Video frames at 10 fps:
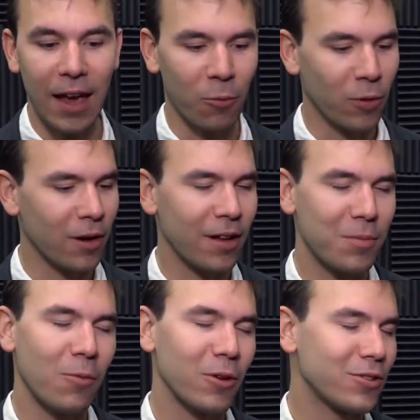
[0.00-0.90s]

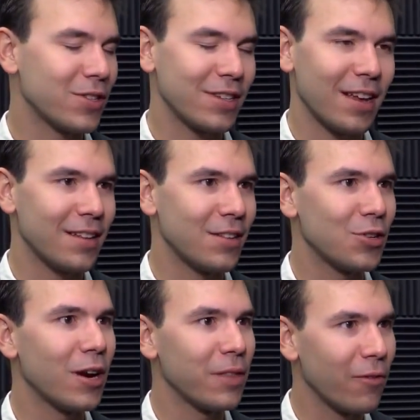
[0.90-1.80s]
we're just excited to
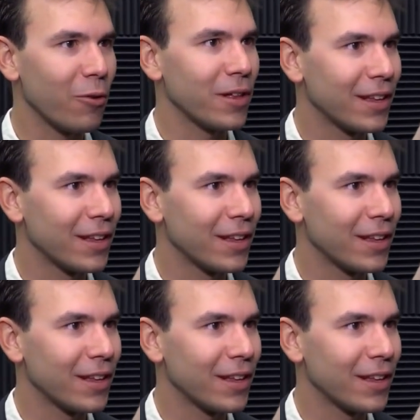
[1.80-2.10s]
share with everyone.